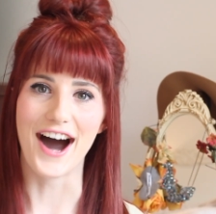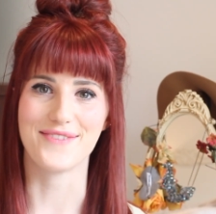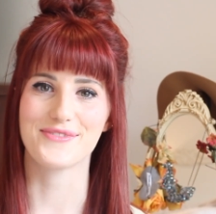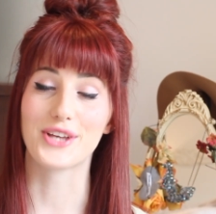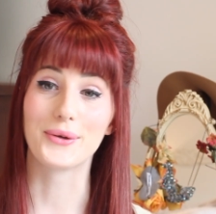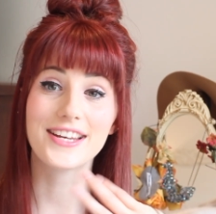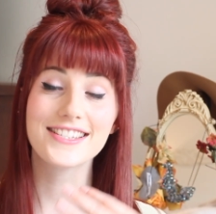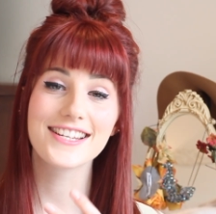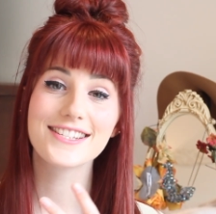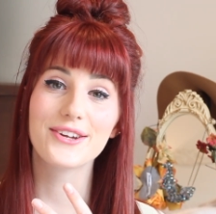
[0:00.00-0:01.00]
So
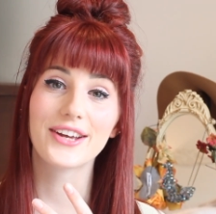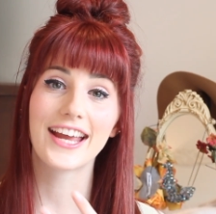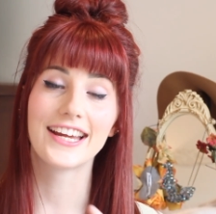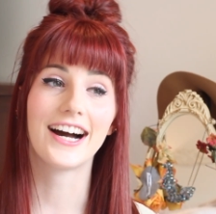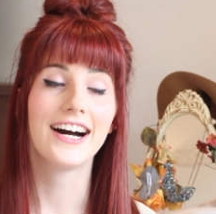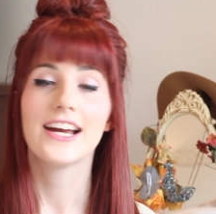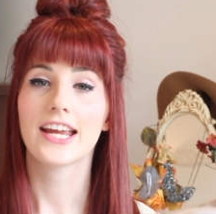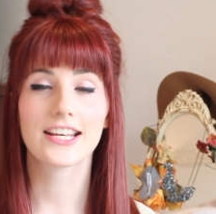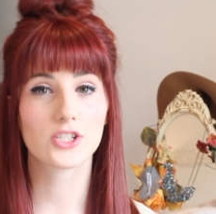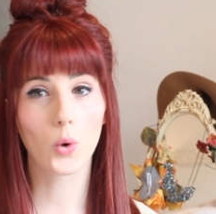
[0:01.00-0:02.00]
it's this look here.
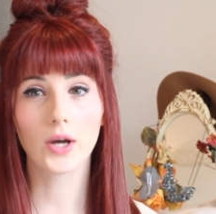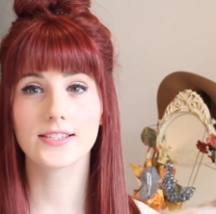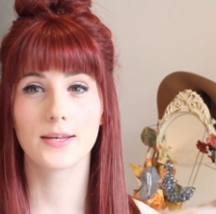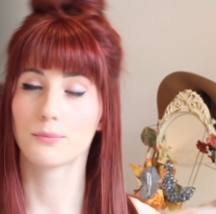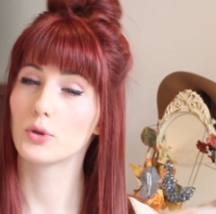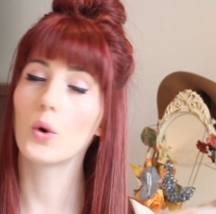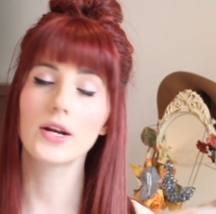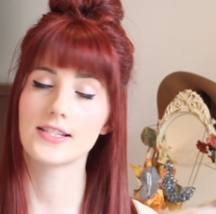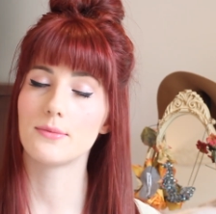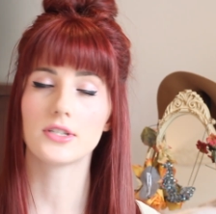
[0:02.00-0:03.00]
It's quite simple,
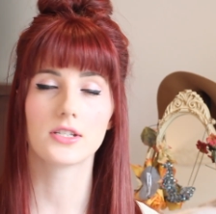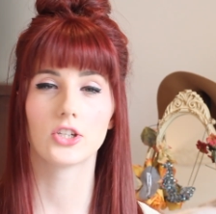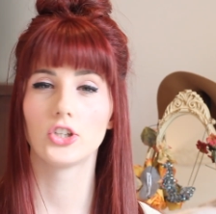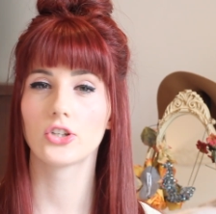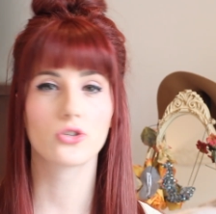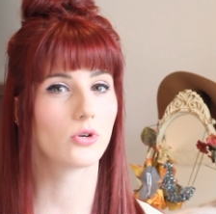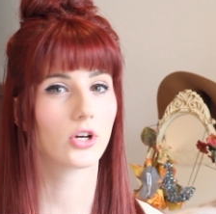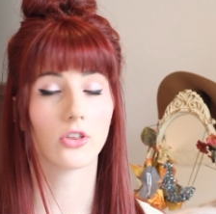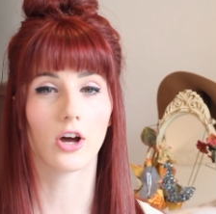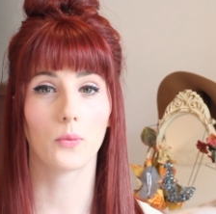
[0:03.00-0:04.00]
quite similar to the usual
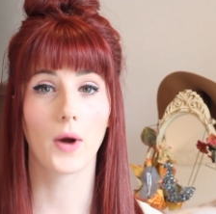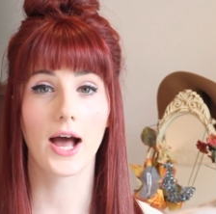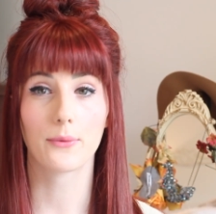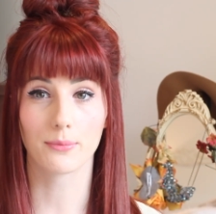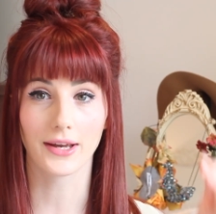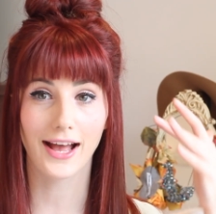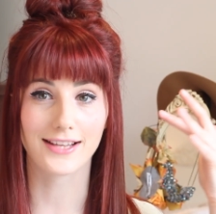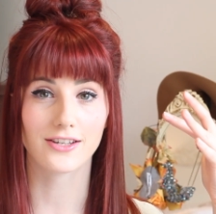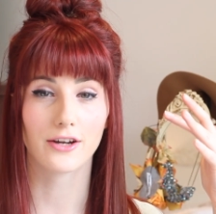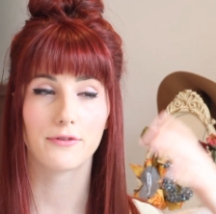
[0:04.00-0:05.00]
look that I wear with my
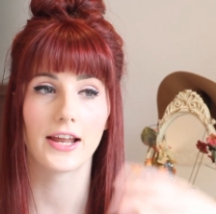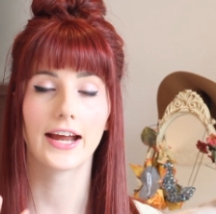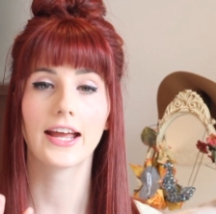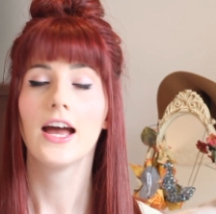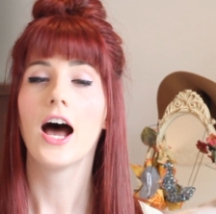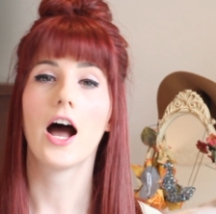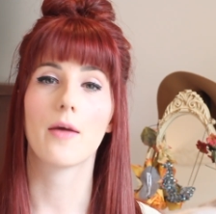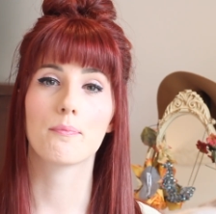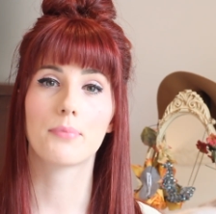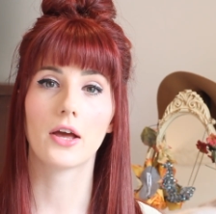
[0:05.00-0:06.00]
cat eye flick,
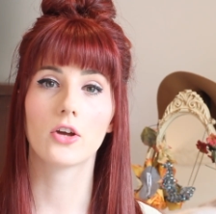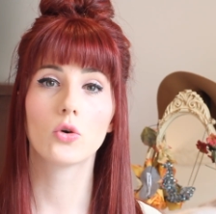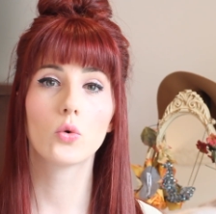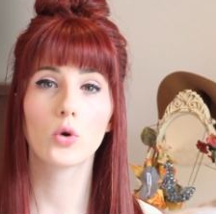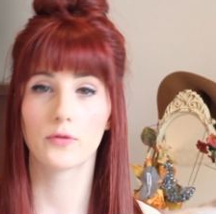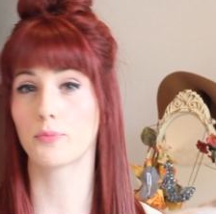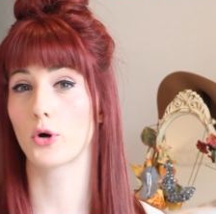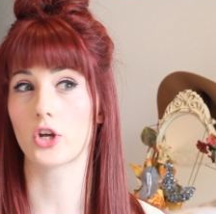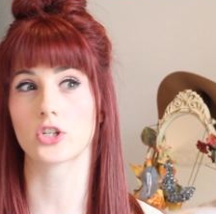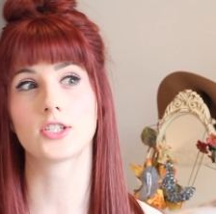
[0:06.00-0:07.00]
but all of the
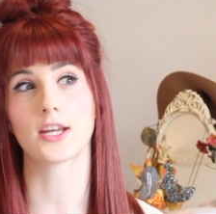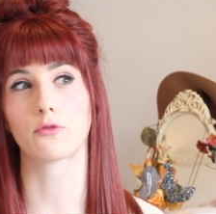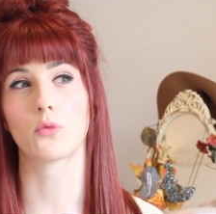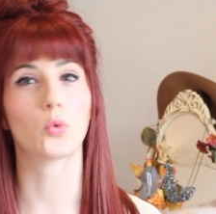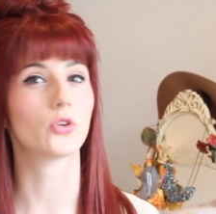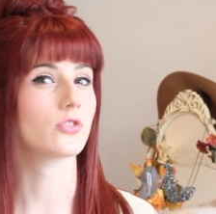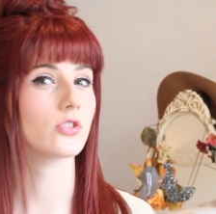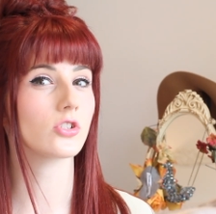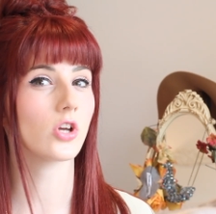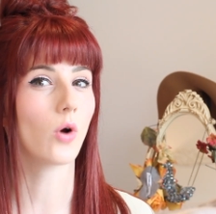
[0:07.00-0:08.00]
products are different
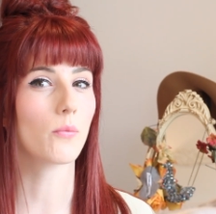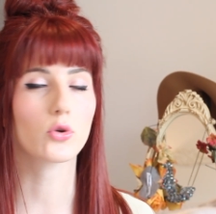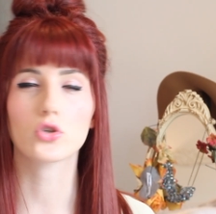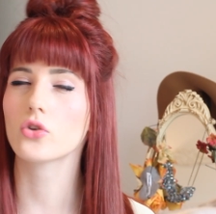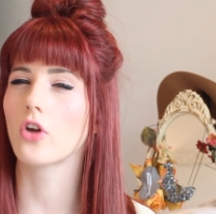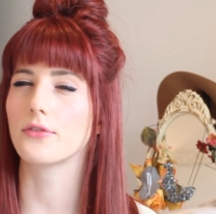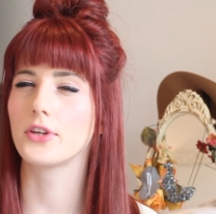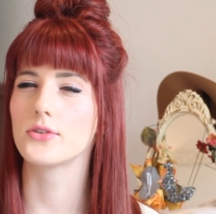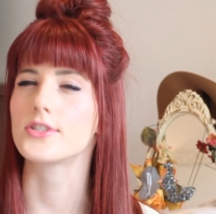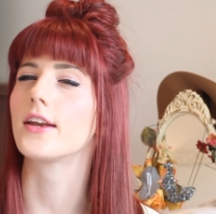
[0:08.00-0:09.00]
ones, so I'm not sure that
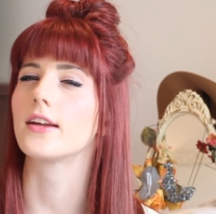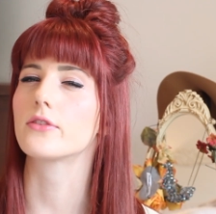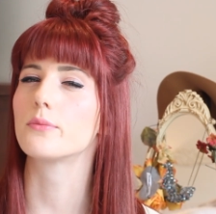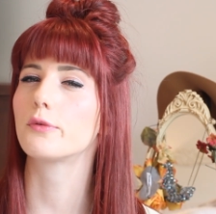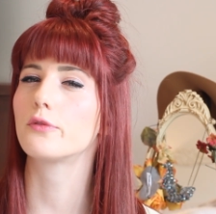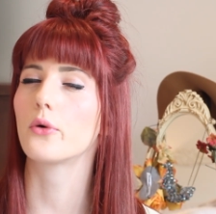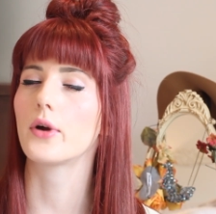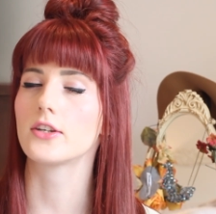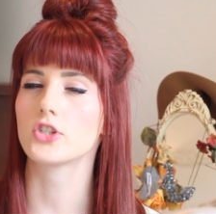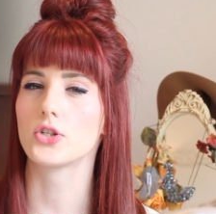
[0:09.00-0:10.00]
I've used any of them
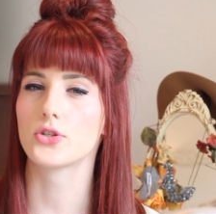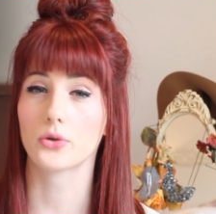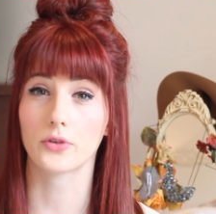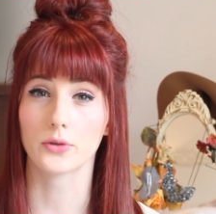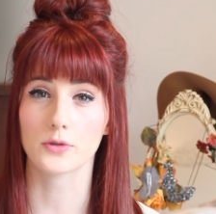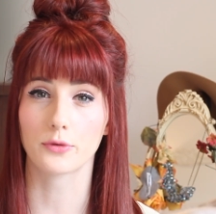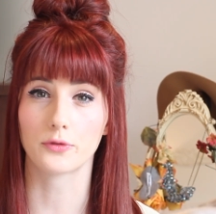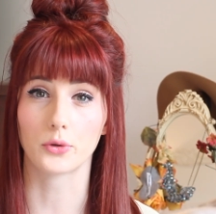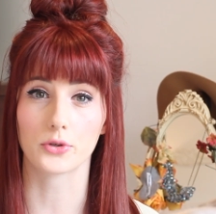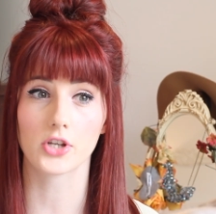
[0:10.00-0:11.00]
before in tutorials before.